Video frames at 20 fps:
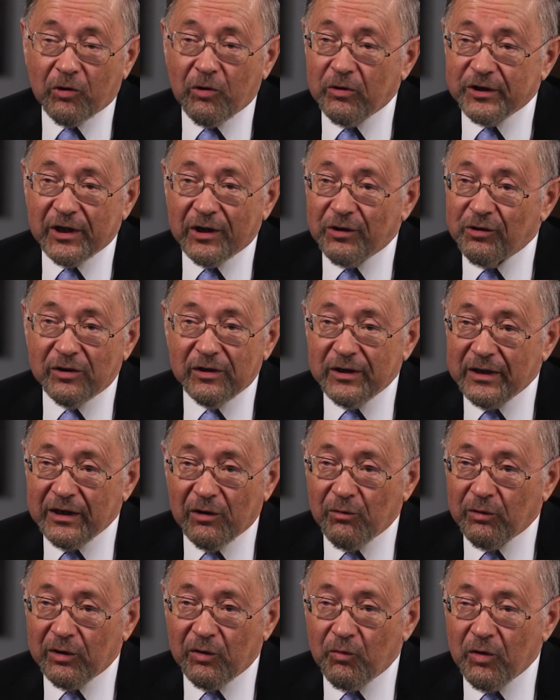Of course, I couldn't
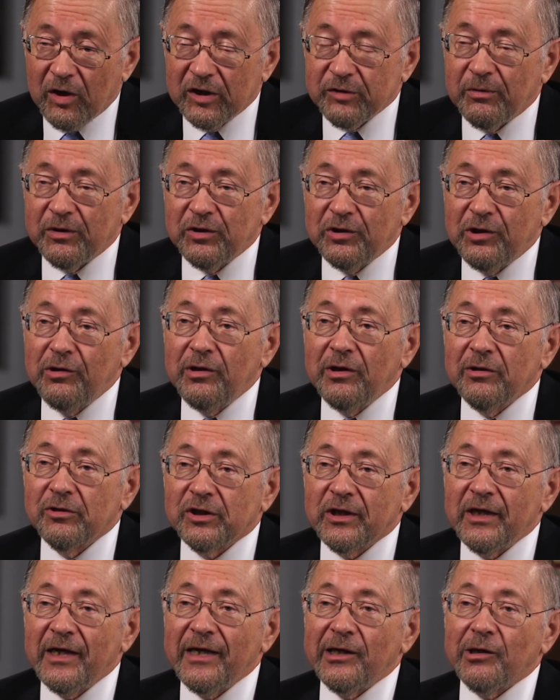hear what it was, but 2
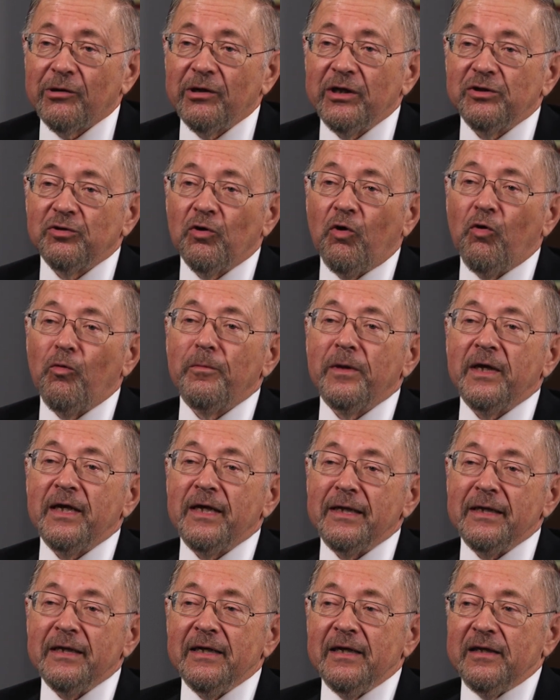years later, he told
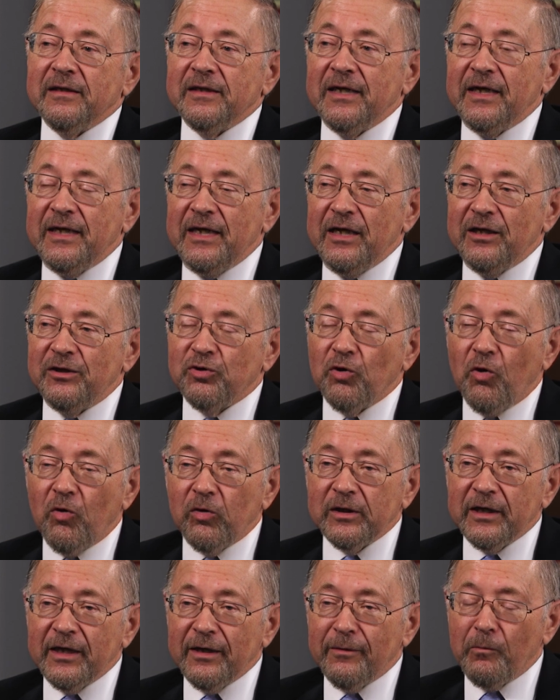me that he
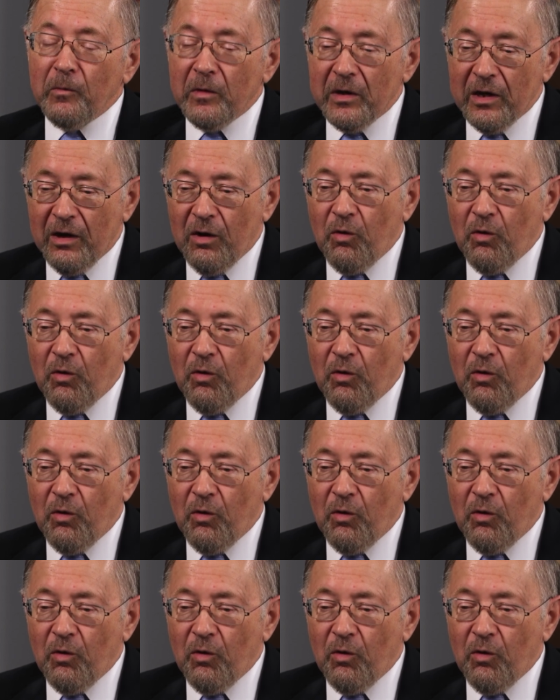told him,